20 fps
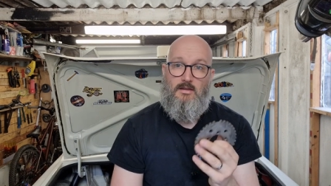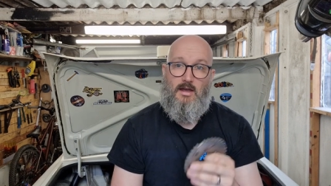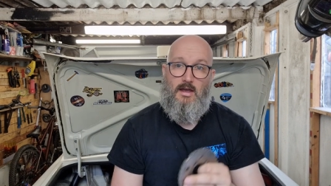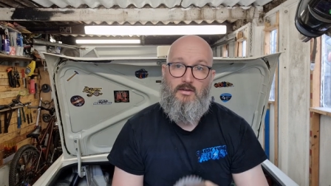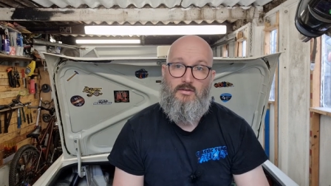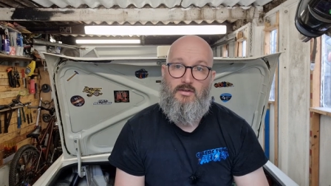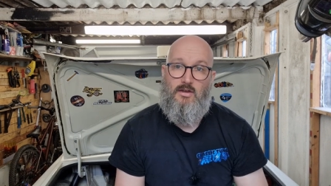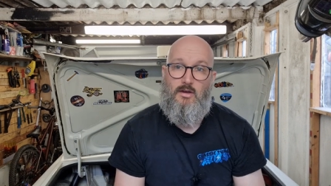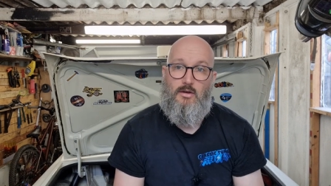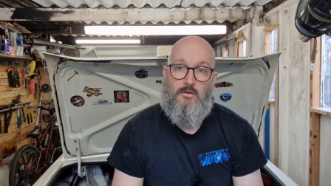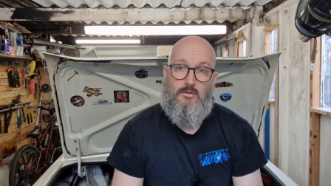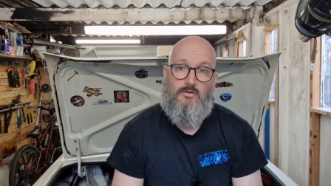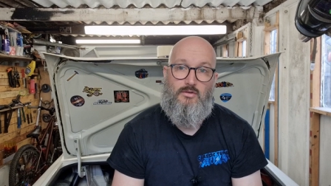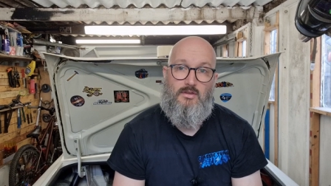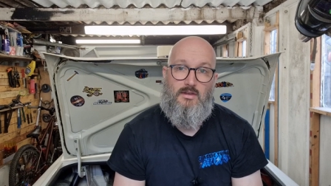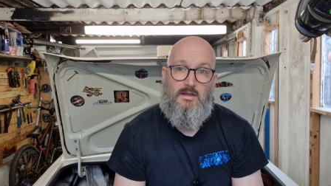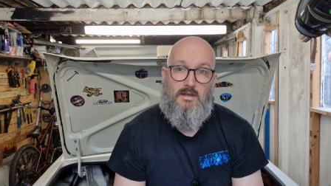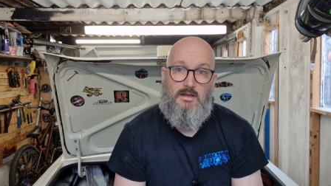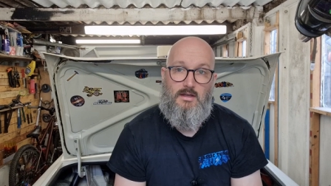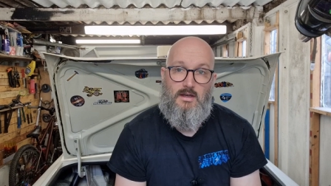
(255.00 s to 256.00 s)
that tells
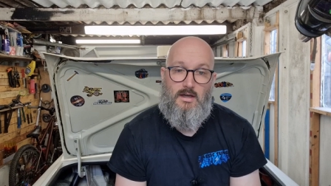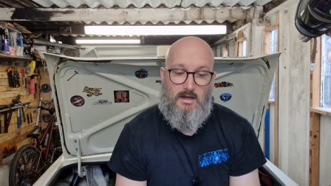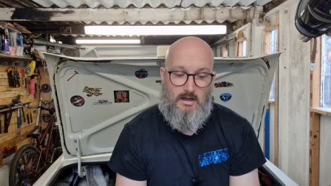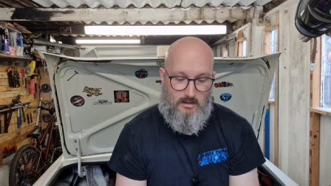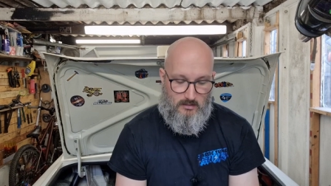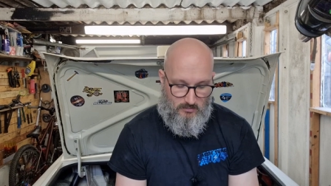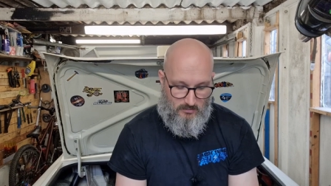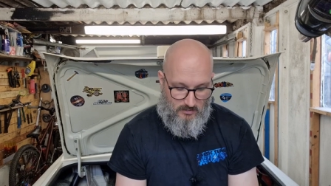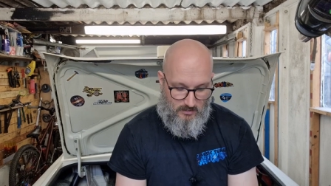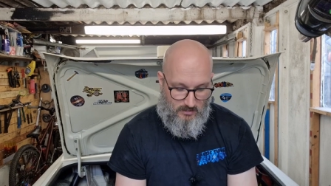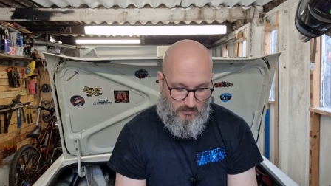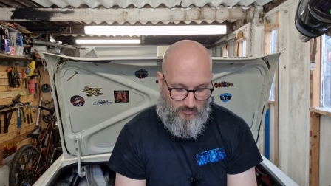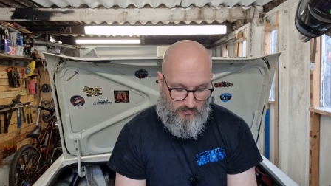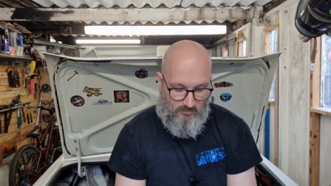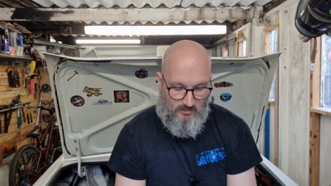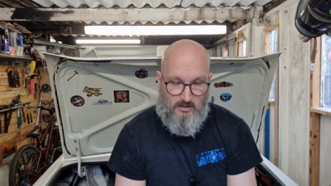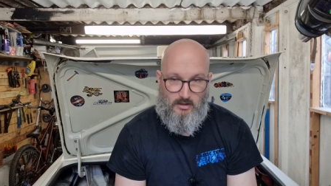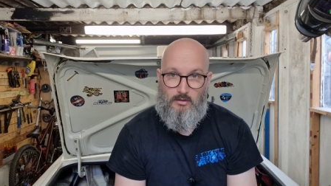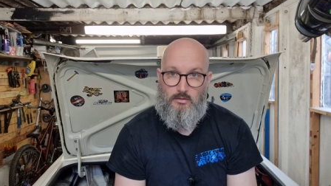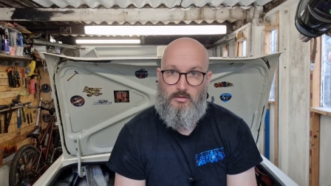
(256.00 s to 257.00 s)
the, uh, the
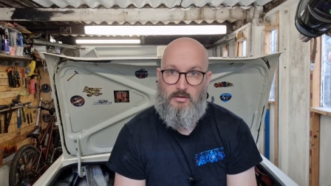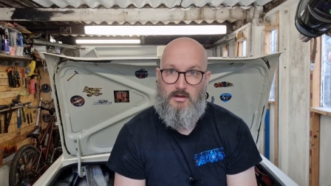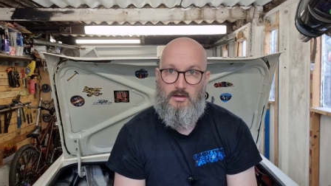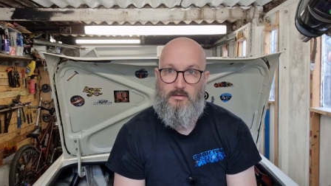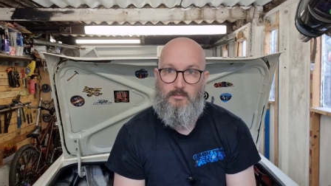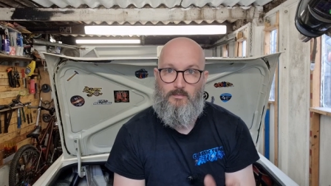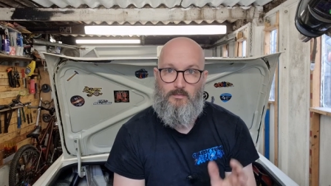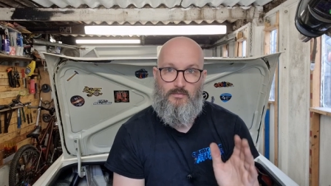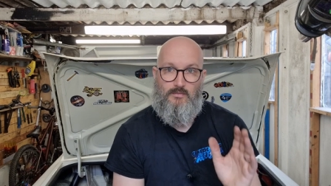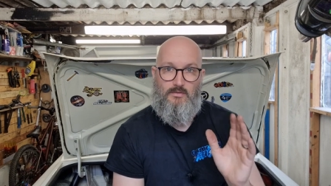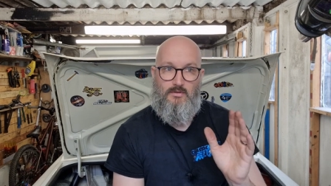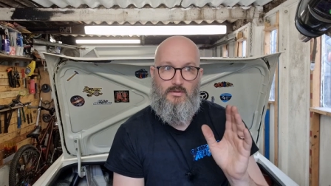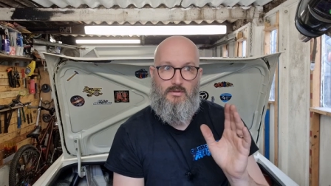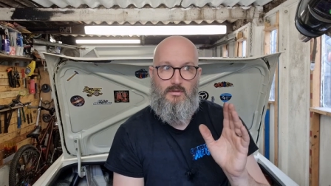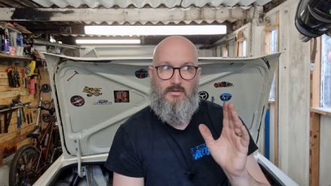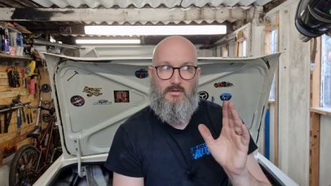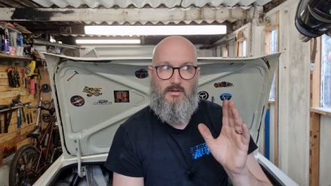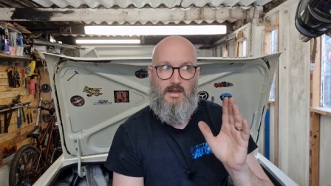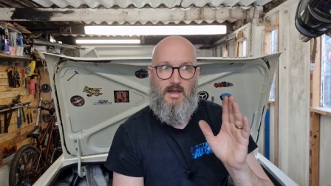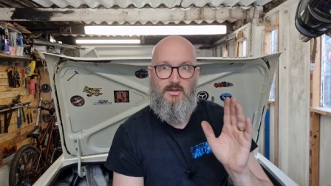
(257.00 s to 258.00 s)
ECU that
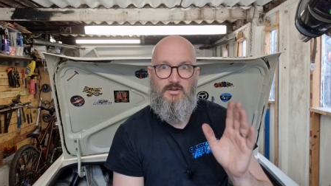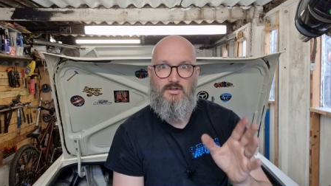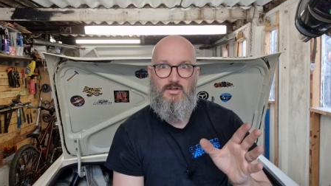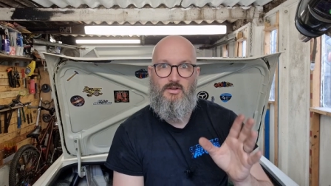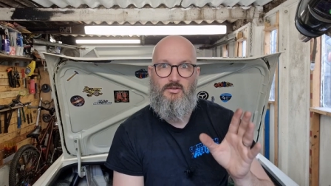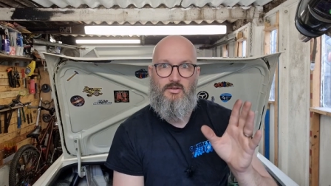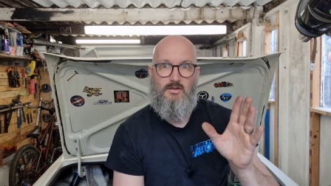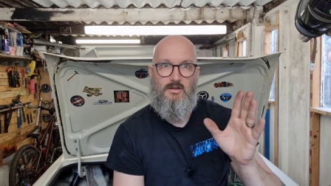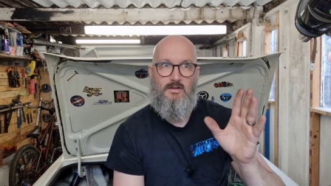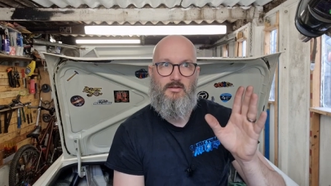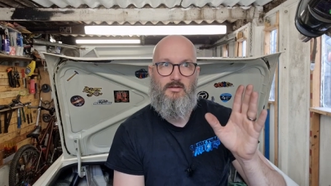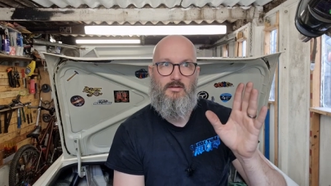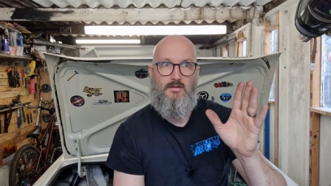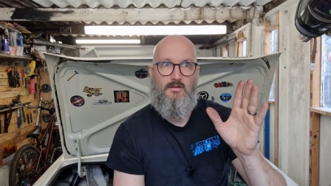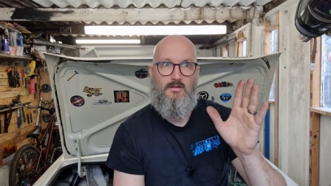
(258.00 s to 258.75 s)
the engine is at